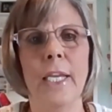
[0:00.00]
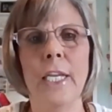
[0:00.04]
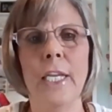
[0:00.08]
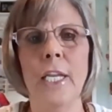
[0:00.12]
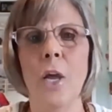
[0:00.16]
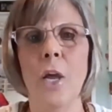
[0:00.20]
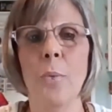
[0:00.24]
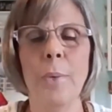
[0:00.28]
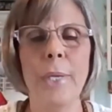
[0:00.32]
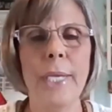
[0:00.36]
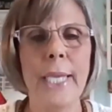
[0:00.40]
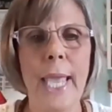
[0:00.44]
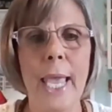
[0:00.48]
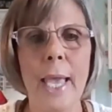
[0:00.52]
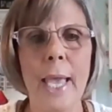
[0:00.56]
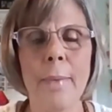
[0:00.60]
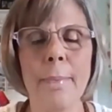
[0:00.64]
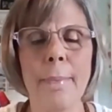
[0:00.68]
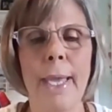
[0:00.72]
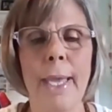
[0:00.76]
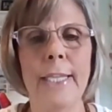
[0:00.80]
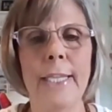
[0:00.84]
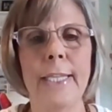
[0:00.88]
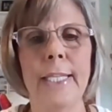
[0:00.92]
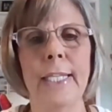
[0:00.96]
We can't
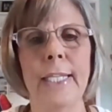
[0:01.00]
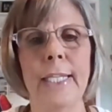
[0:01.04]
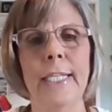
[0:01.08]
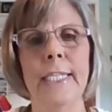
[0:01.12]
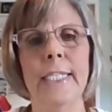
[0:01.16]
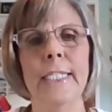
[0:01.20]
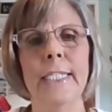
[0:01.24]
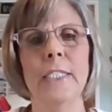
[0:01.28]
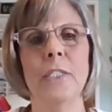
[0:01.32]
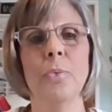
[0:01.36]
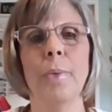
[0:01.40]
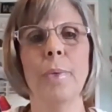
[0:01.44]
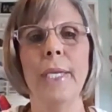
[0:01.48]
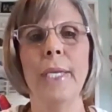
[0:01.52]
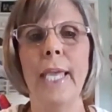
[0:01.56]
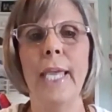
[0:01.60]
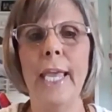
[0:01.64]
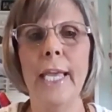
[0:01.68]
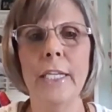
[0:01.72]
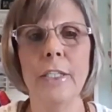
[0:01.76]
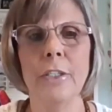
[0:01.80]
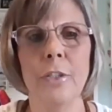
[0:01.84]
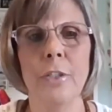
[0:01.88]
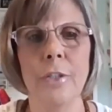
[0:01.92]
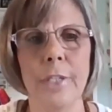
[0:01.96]
make the list. We
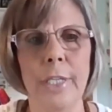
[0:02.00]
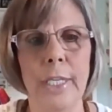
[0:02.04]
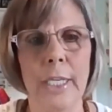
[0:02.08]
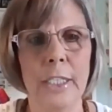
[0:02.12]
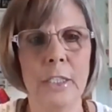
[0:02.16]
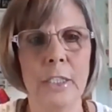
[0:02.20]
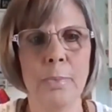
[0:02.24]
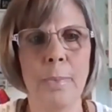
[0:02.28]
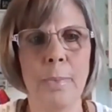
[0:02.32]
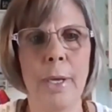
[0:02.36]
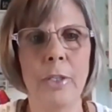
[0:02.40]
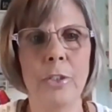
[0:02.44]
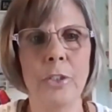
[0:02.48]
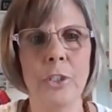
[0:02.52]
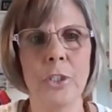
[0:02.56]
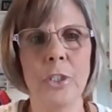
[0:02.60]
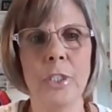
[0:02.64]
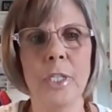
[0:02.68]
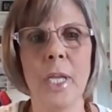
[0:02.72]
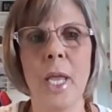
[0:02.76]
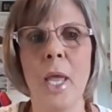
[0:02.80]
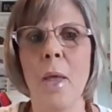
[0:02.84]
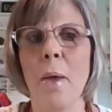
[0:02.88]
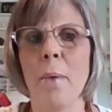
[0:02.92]
can't do the exposures,